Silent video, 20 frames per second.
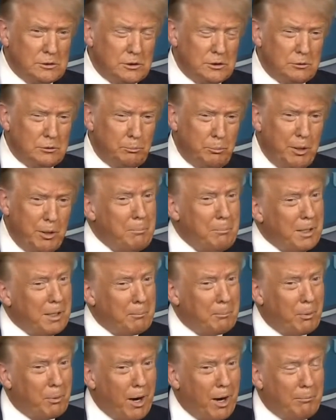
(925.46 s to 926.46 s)
a pretty
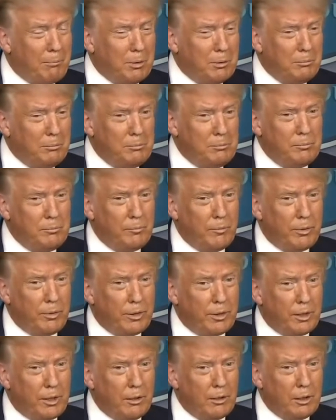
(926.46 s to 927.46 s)
big problem,
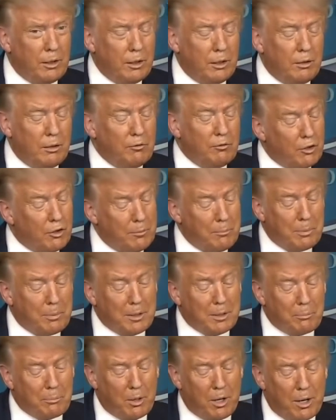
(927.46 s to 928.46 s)
a very
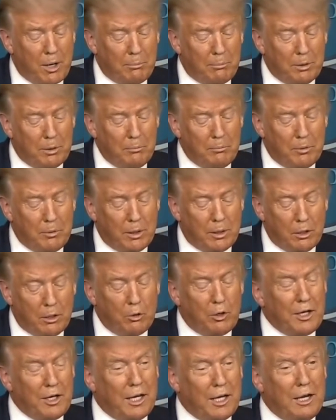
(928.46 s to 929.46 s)
big problem, you know
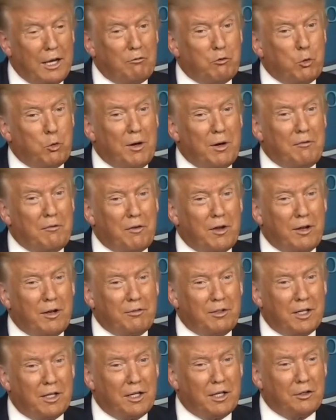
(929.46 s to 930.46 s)
what he gave?
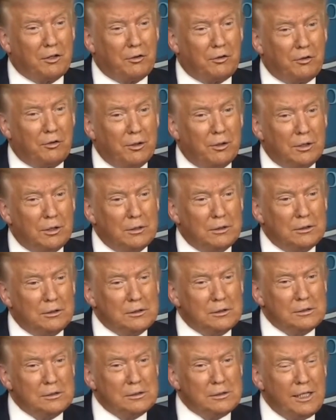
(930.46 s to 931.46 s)
$25.
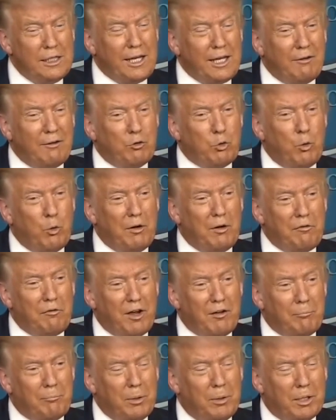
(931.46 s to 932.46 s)
He gave
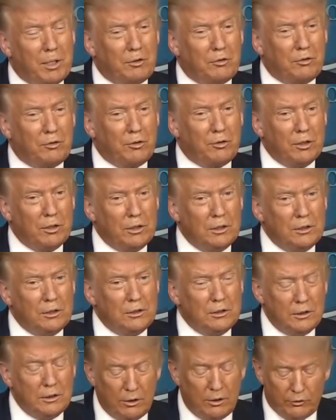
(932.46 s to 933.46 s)
25 bucks.
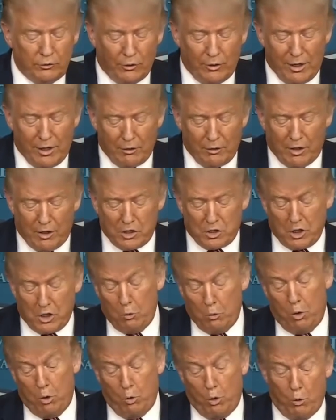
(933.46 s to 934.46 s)
So now they say,
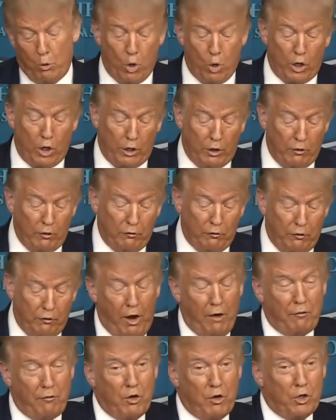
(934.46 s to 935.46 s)
well, we want to give
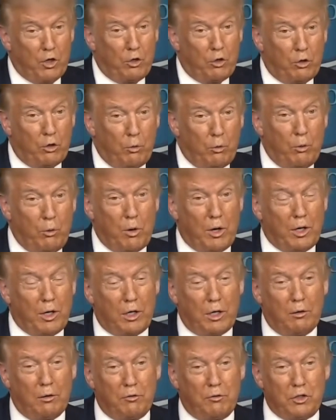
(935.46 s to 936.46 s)
500, or we want to
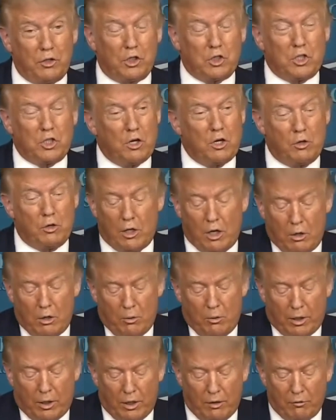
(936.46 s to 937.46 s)
give 600. They don't
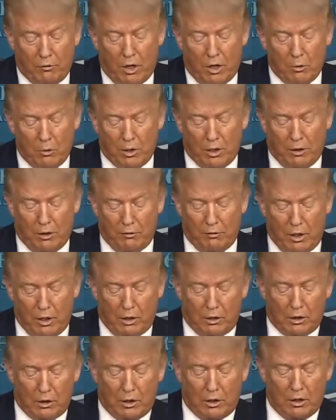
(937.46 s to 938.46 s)
want to give. They don't want to give
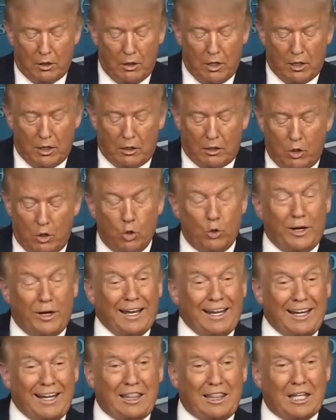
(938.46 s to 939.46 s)
anything. They're not doing
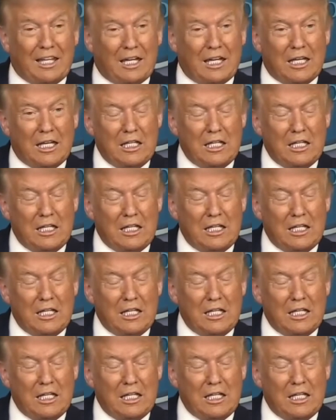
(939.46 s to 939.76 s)
anything.